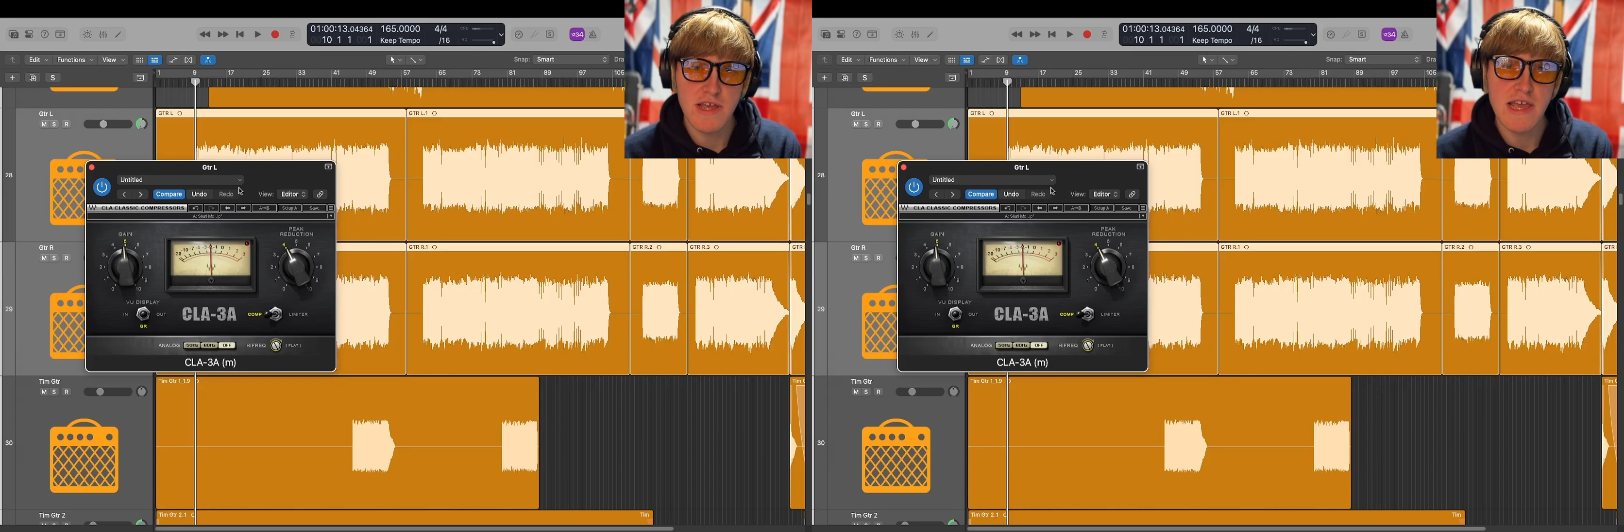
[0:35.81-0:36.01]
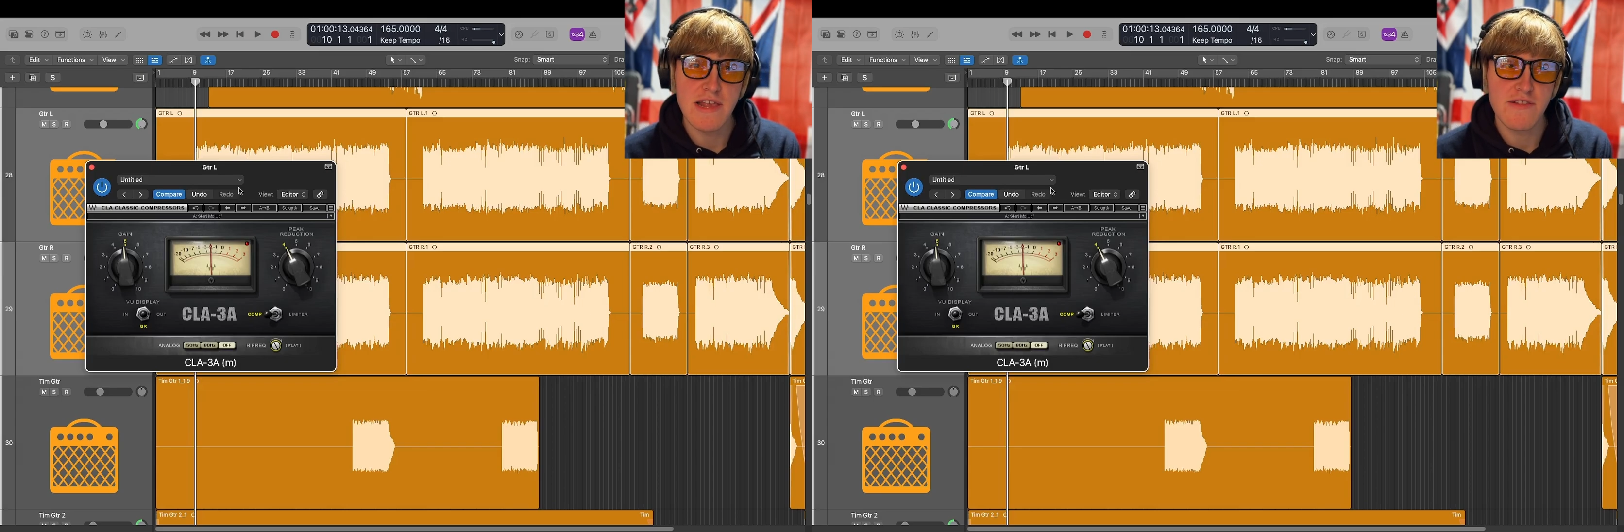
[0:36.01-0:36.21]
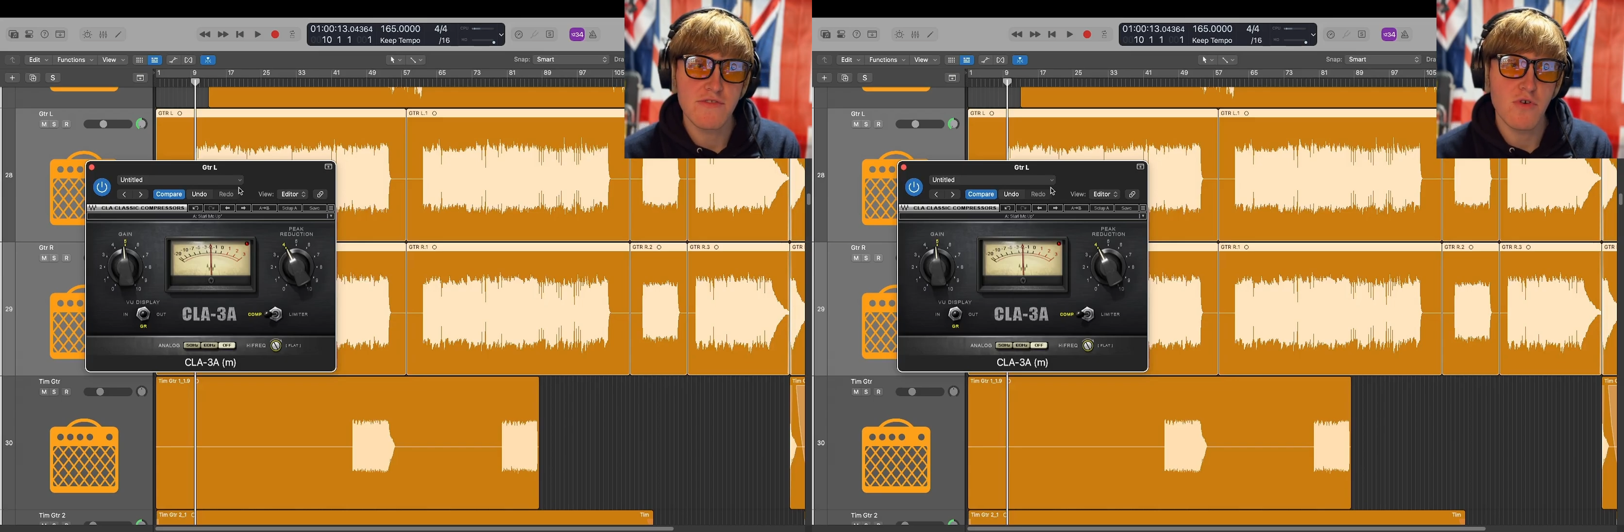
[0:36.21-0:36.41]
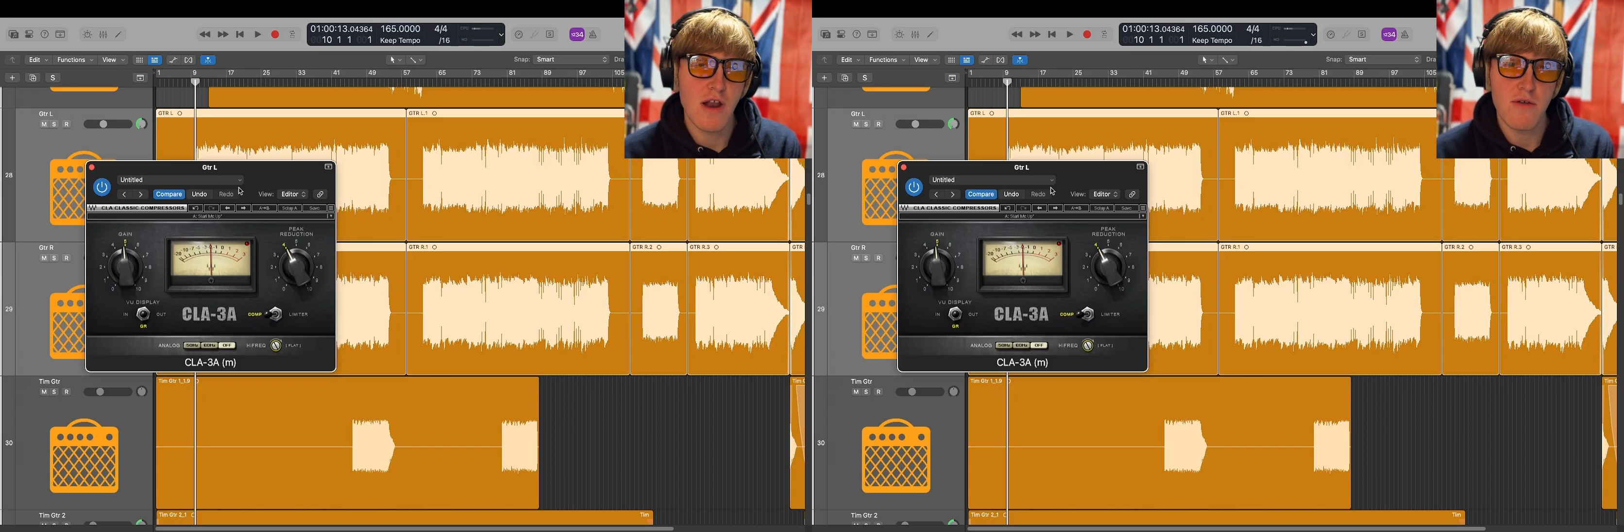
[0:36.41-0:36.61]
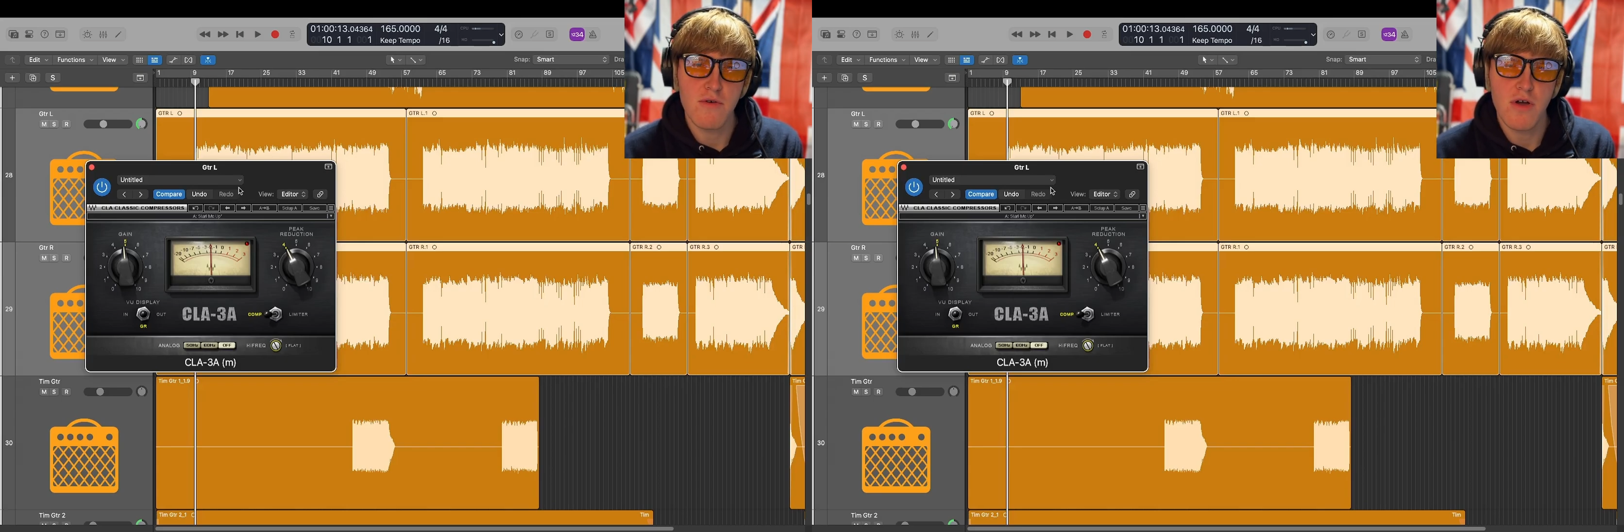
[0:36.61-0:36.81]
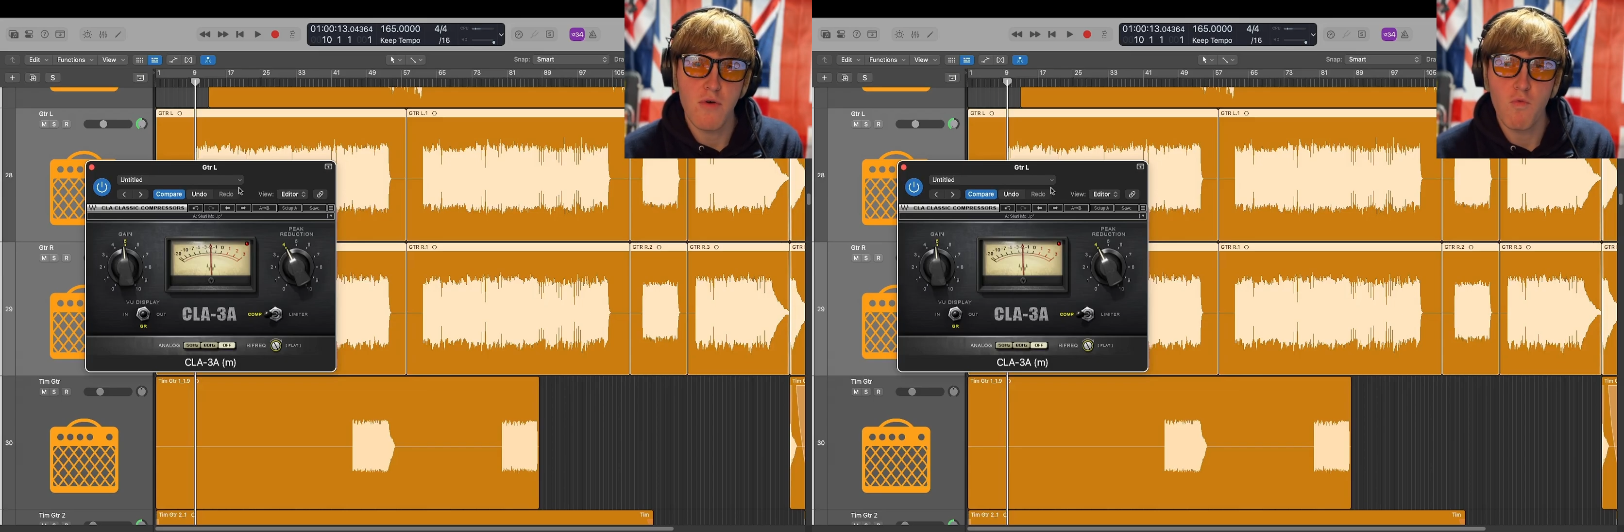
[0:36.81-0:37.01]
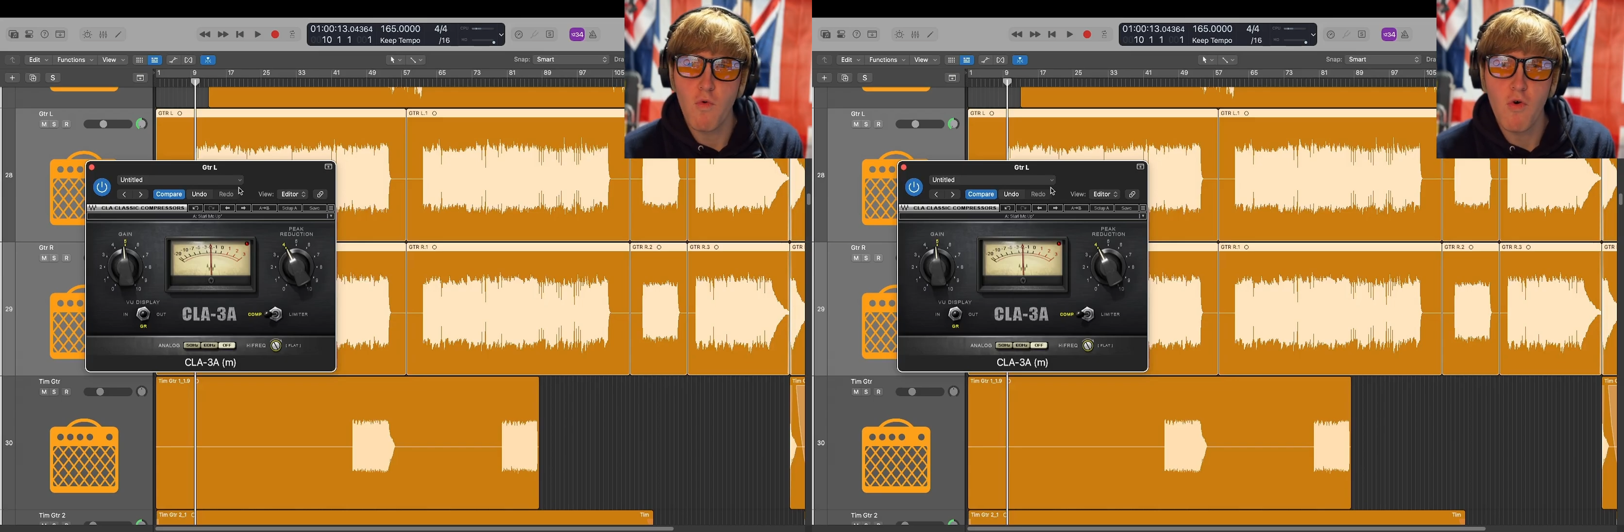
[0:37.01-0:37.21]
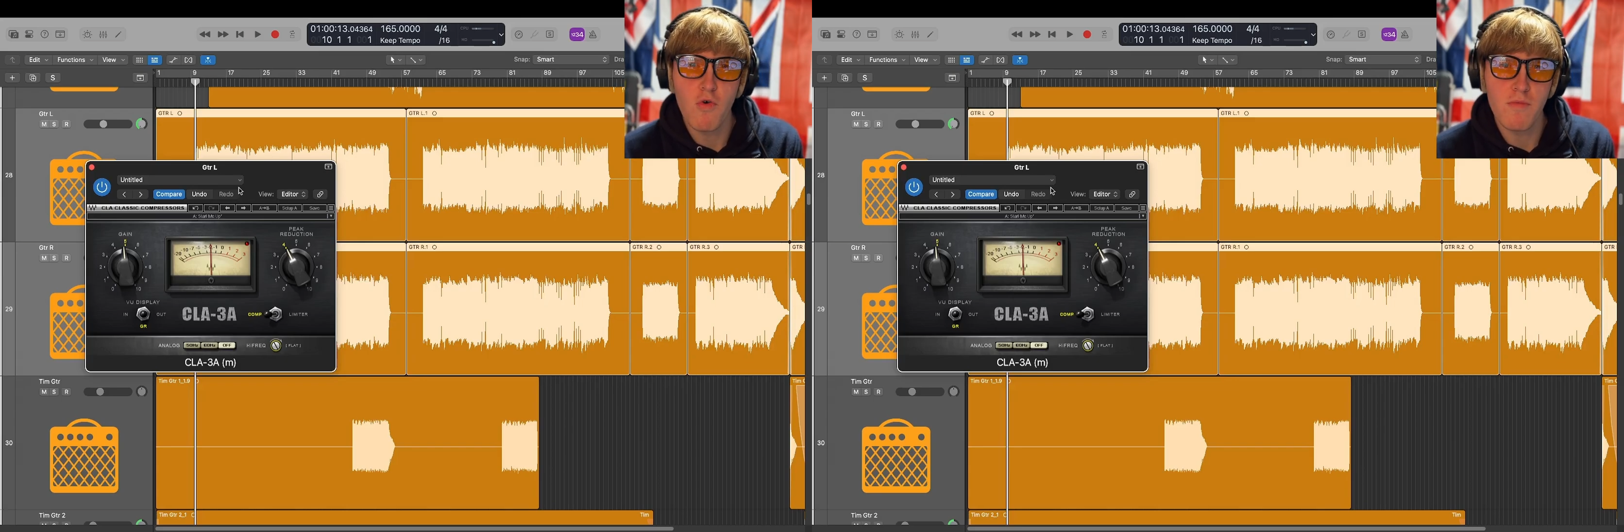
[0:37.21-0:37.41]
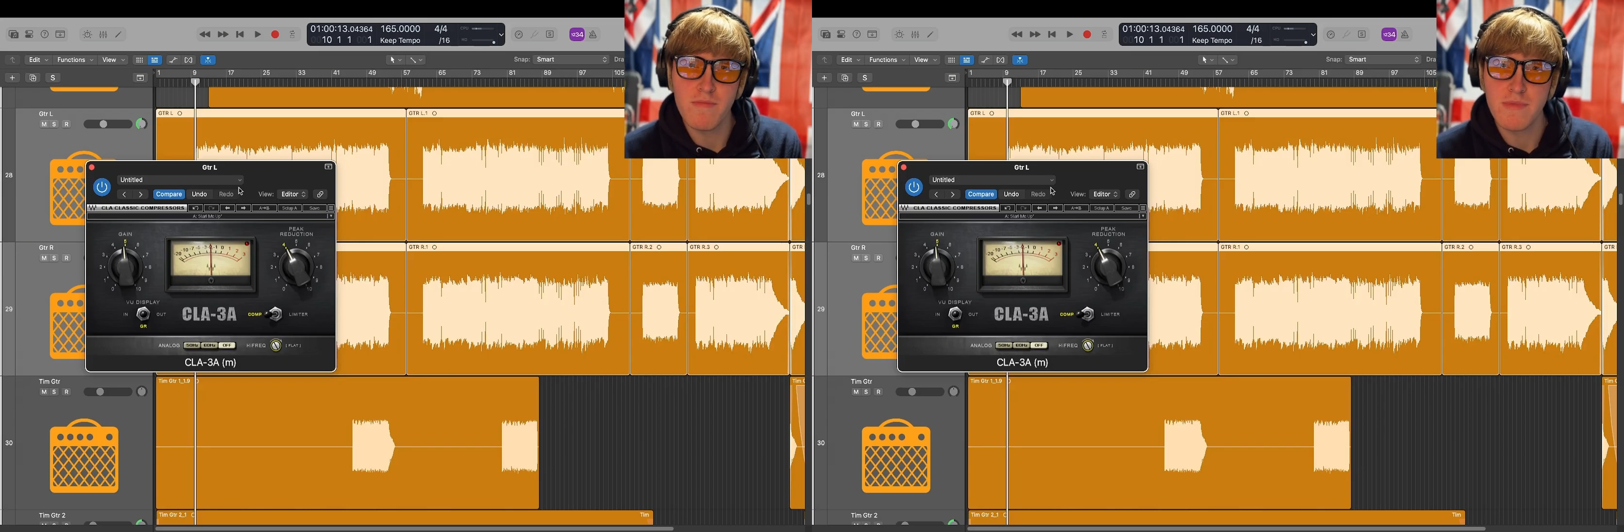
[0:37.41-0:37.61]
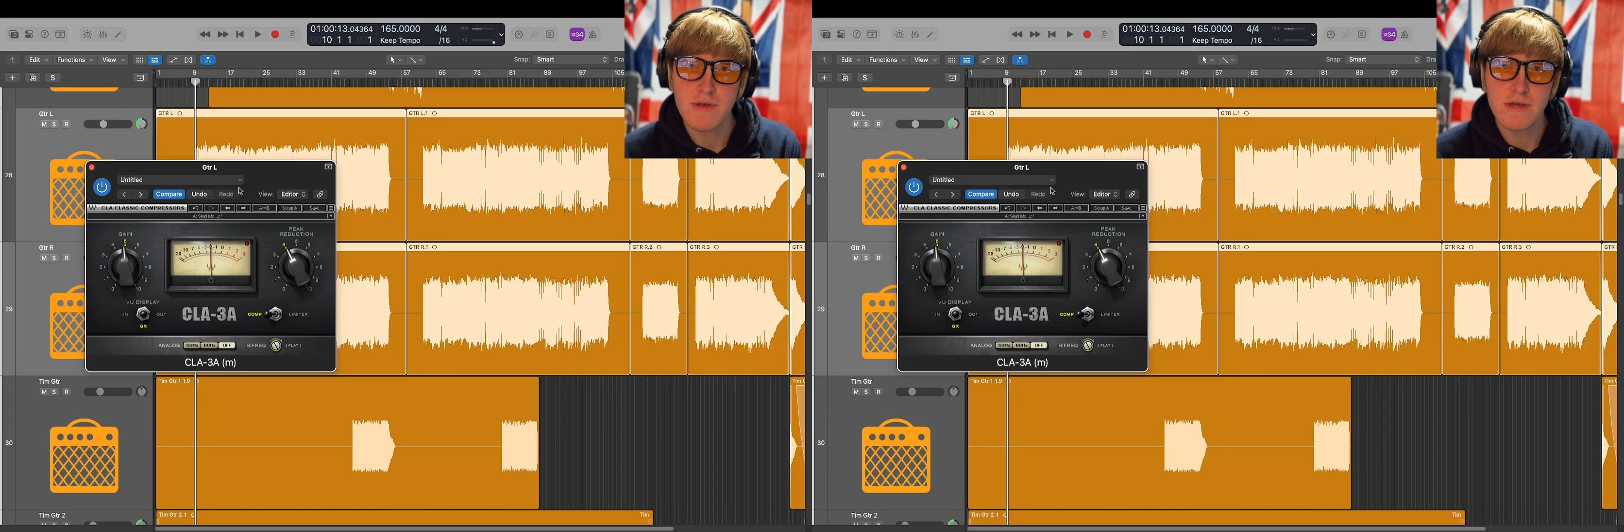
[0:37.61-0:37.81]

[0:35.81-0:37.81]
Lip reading: is sort of like a warm